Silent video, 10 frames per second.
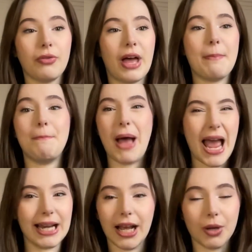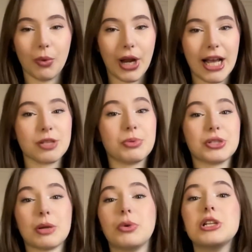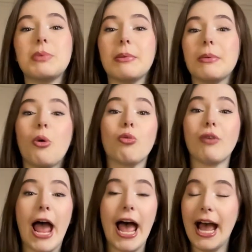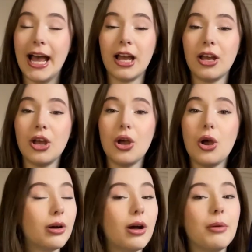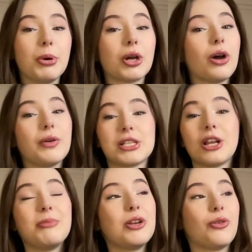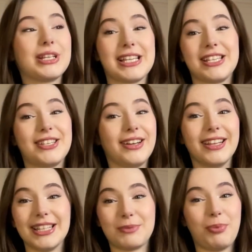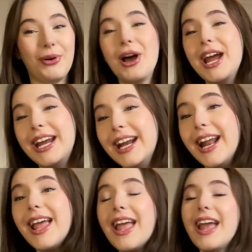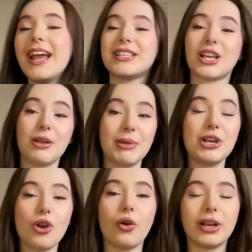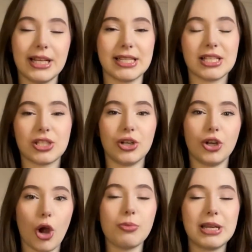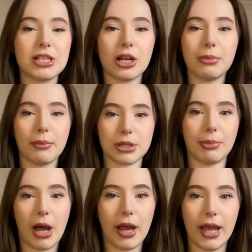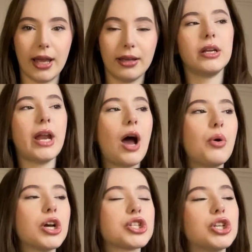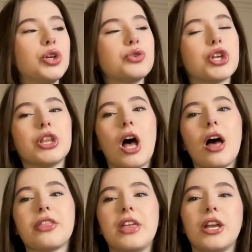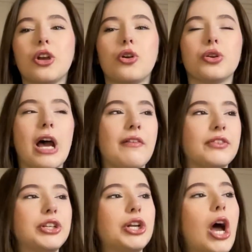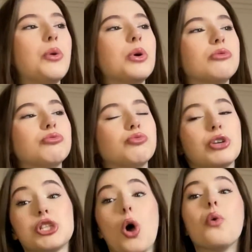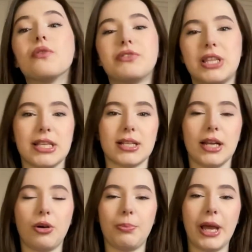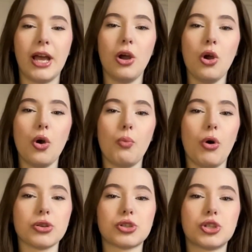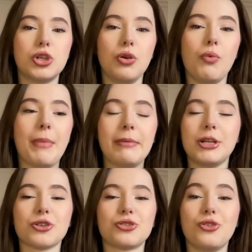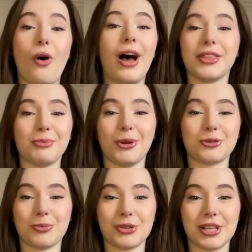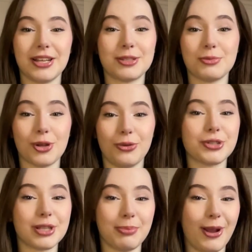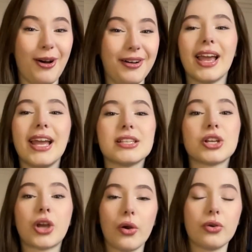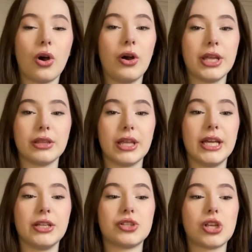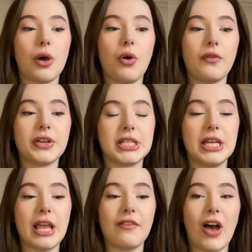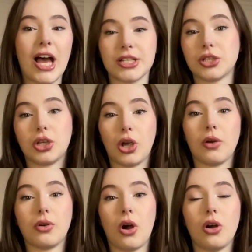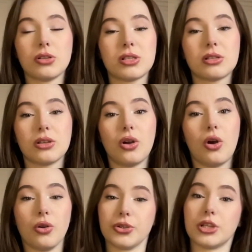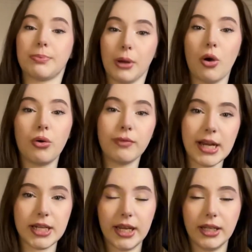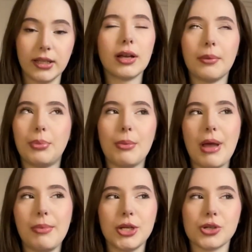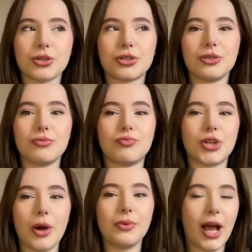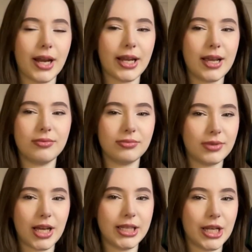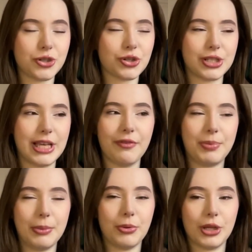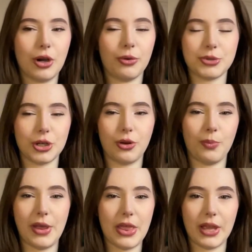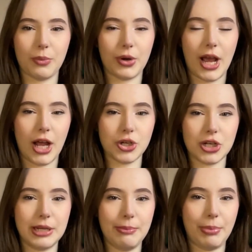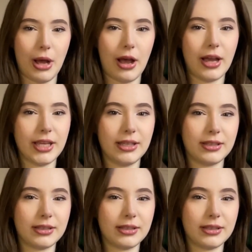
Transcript: that barely anyone has, because they want it to be a bit more rare. But girl, it's going to be non-existent at this point. It's going to be non-existent. Nobody's going to be able to buy it. Now, a solution that I think could have, you know, resolved this a little bit was to maybe just not add the Bloxburg items onto the plot. It's a go-karting thing. So obviously they've added the go-karts onto the plot already. But maybe just don't add it, and then just give people the option on whether they want to actually buy